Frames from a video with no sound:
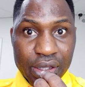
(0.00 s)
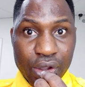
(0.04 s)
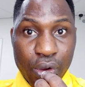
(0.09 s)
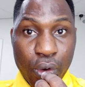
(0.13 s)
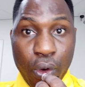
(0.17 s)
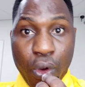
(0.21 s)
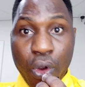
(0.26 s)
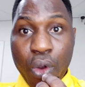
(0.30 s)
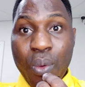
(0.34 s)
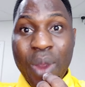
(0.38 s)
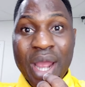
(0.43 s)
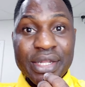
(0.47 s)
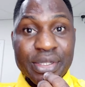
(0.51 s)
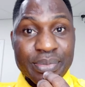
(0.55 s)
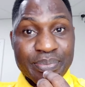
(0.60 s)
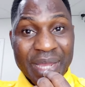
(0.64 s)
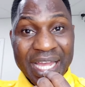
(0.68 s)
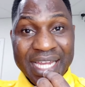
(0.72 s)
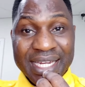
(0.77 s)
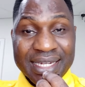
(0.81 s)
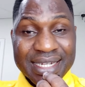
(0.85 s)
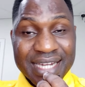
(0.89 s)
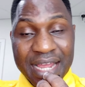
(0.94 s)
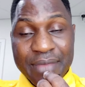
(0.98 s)
Or when
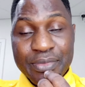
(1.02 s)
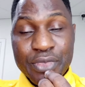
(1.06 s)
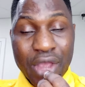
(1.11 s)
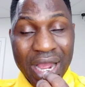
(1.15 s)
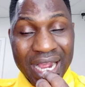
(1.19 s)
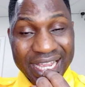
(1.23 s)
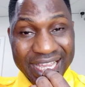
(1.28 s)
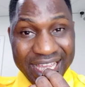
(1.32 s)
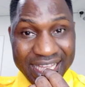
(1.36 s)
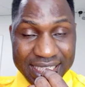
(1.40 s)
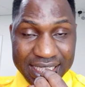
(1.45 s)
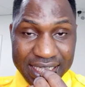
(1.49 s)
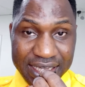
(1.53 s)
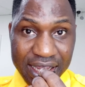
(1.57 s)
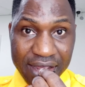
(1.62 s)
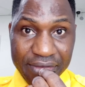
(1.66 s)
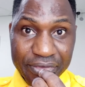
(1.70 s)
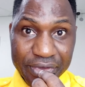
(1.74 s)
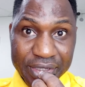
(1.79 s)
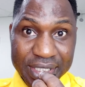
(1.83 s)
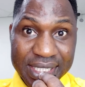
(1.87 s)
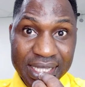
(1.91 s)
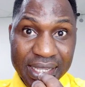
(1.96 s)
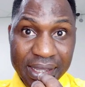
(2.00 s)
by the time you are getting your
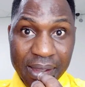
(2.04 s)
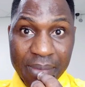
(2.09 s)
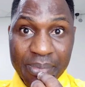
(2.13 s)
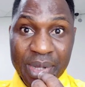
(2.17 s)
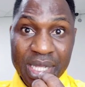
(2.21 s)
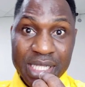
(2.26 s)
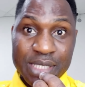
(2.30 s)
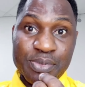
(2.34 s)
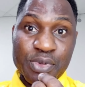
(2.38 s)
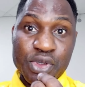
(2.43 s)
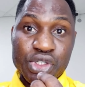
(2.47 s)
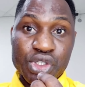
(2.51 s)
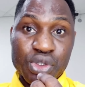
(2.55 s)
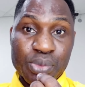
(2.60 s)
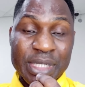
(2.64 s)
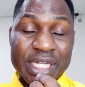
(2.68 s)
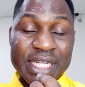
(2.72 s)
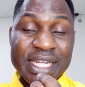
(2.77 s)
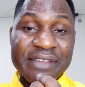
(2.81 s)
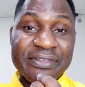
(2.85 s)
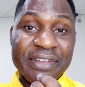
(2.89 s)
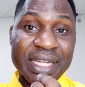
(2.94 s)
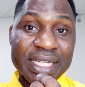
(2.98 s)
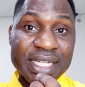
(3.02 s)
visa, your passport should be
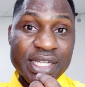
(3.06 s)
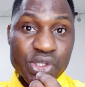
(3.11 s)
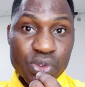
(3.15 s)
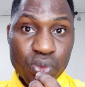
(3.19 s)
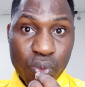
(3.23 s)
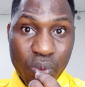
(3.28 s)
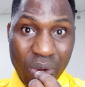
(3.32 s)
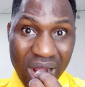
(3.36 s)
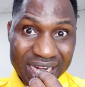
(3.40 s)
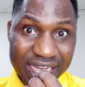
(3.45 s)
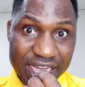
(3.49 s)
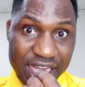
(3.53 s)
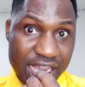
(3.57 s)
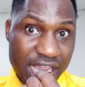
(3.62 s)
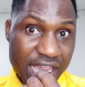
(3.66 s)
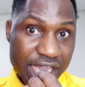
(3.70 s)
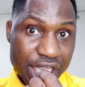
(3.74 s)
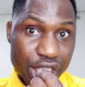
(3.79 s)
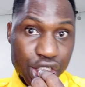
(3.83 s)
left at least 1 year.